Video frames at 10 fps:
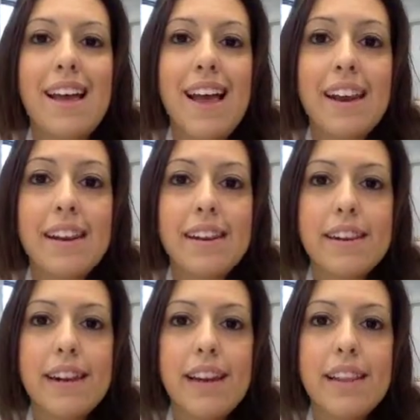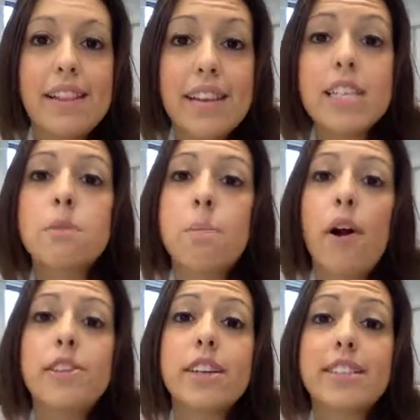And this
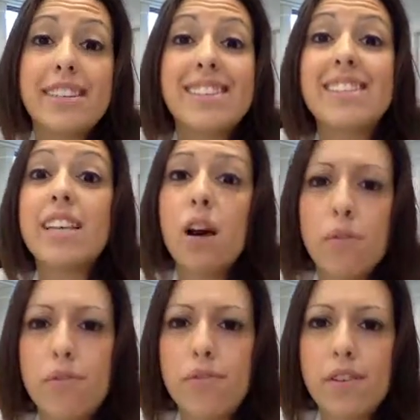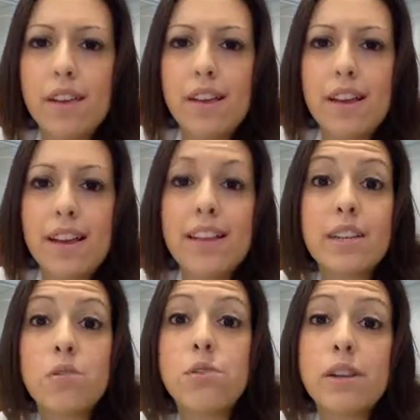project itself is a
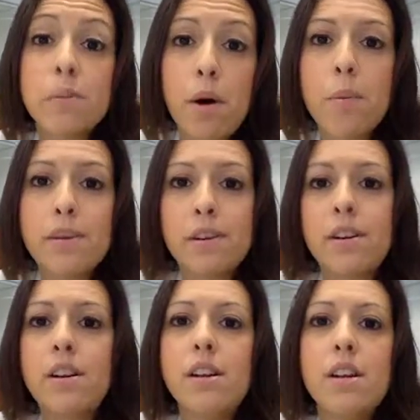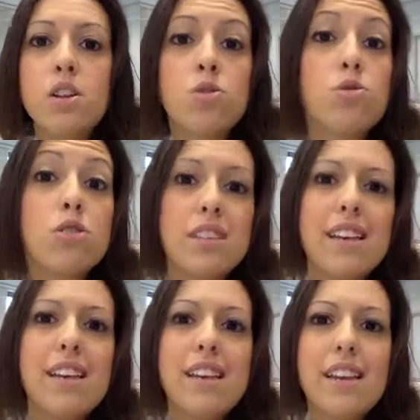good thermometer to
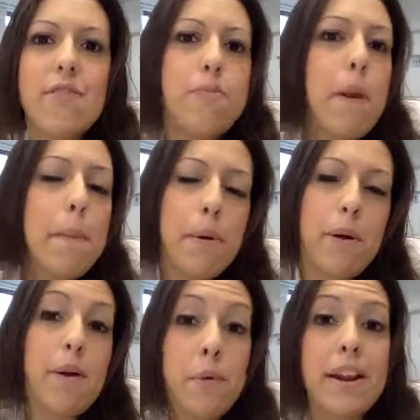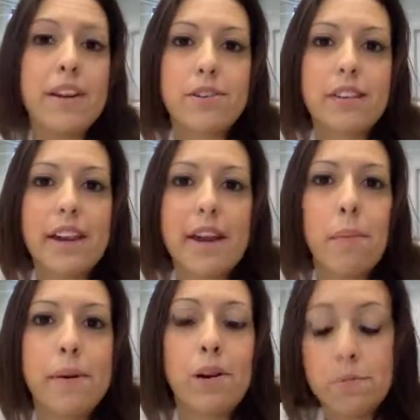see if people are really interested in
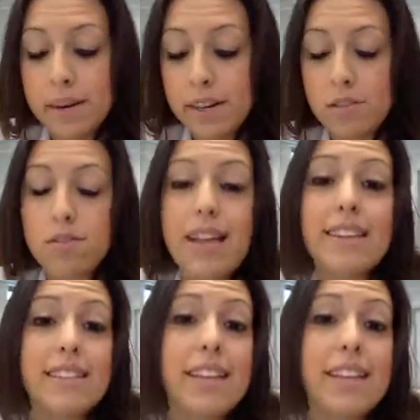helping out, because you test